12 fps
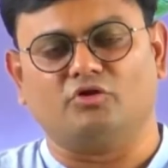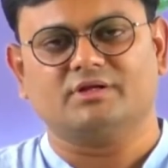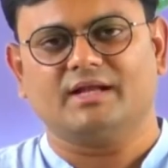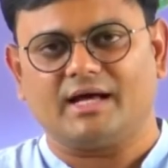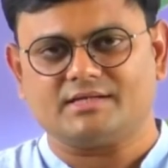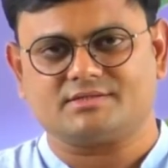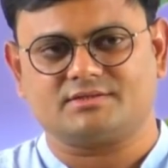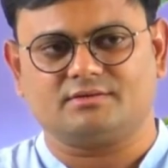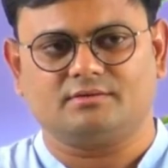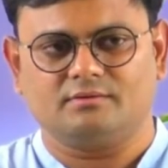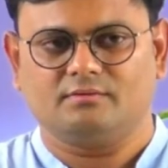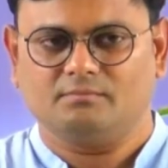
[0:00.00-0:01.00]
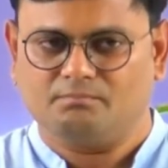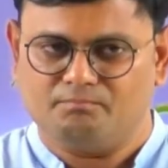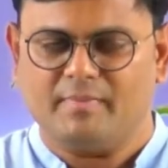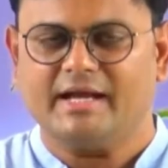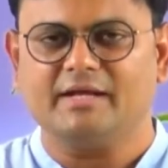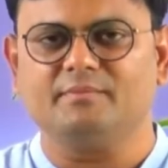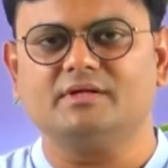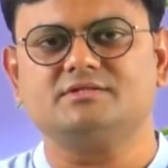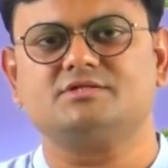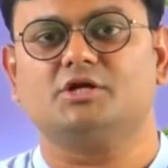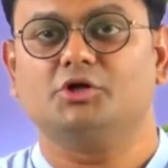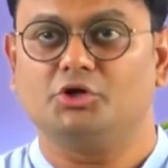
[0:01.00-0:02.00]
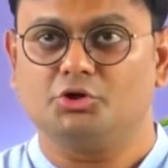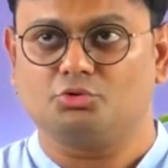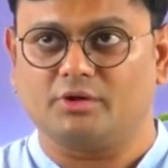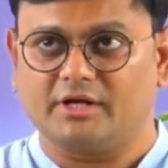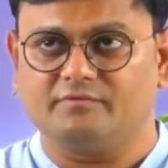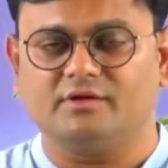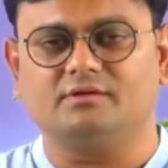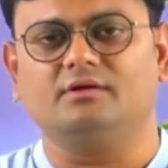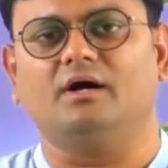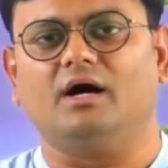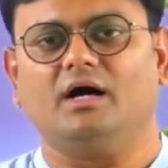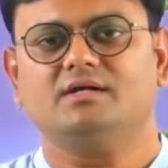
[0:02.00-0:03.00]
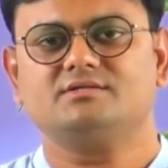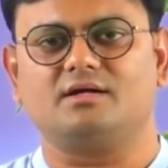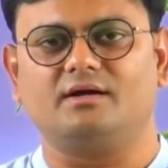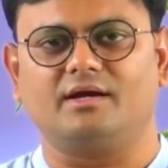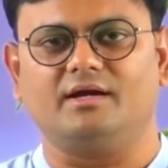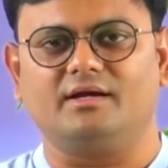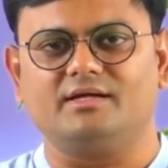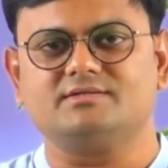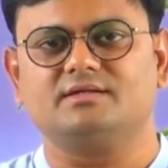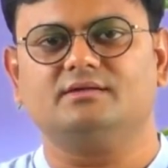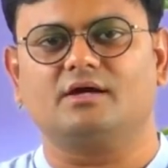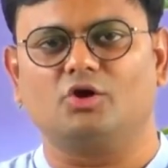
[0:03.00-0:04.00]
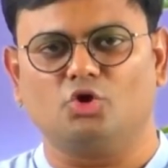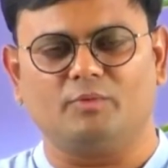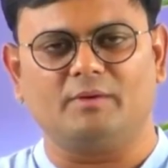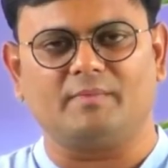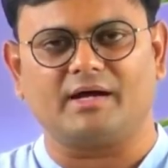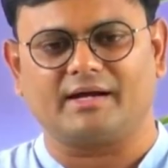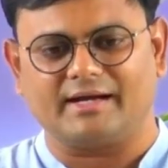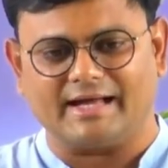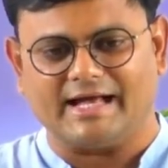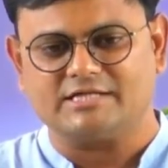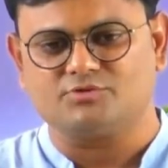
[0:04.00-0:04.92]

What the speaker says: for the last many months, due to given uncertainties in the global market